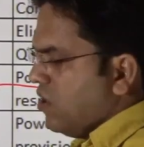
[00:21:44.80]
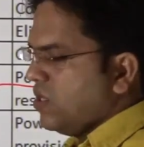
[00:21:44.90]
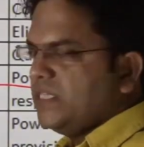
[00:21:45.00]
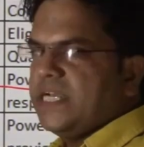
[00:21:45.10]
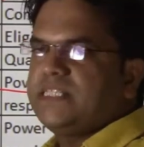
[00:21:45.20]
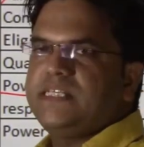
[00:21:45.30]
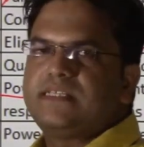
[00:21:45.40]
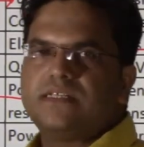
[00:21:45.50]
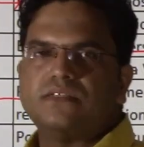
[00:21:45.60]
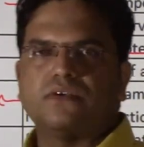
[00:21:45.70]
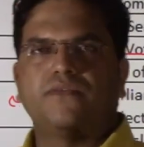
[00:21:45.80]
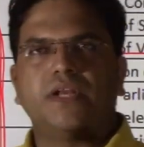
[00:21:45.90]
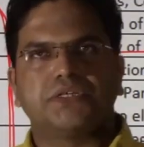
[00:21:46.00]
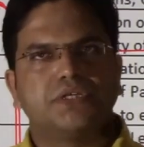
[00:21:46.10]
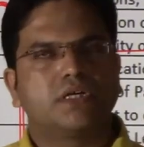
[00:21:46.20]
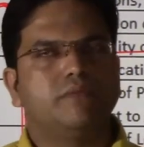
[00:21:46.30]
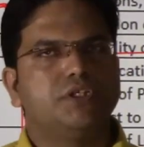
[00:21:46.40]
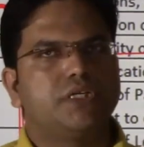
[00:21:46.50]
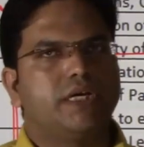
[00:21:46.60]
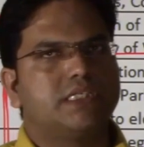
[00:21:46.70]
or the existence of Election
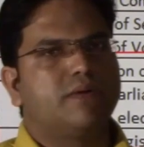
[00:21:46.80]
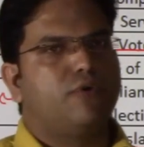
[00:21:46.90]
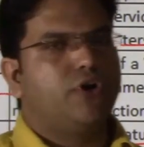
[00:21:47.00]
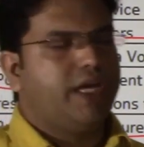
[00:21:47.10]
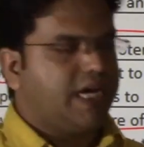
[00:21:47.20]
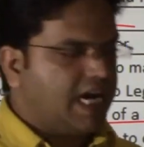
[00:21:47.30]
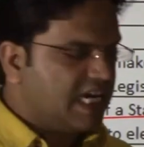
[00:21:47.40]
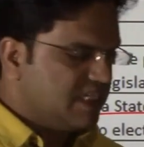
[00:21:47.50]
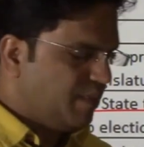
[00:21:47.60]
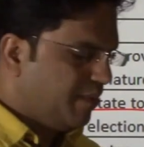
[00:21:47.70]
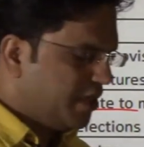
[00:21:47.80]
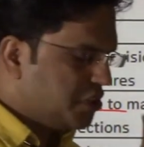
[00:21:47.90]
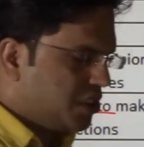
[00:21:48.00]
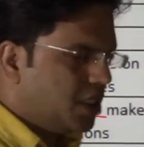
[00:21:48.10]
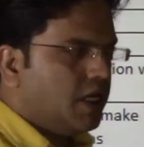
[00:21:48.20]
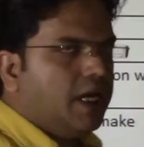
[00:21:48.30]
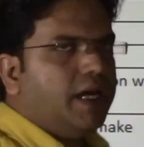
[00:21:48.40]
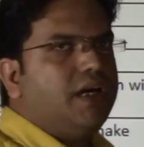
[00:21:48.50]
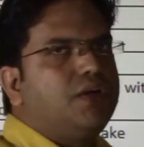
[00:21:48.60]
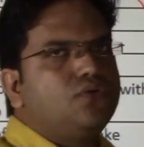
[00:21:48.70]
Commission as a body, has been
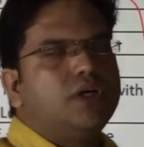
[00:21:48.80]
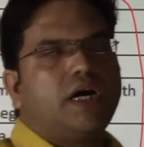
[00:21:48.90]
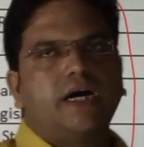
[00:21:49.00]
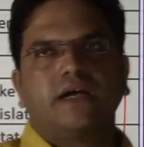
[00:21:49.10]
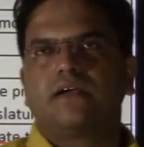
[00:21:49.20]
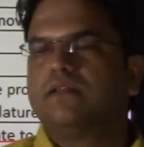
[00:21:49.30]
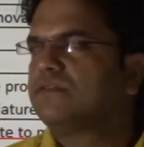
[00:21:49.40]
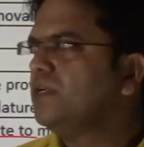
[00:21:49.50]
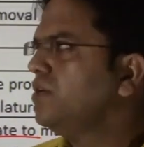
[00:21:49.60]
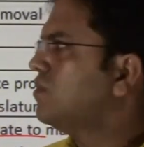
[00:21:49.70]
mentioned into the article three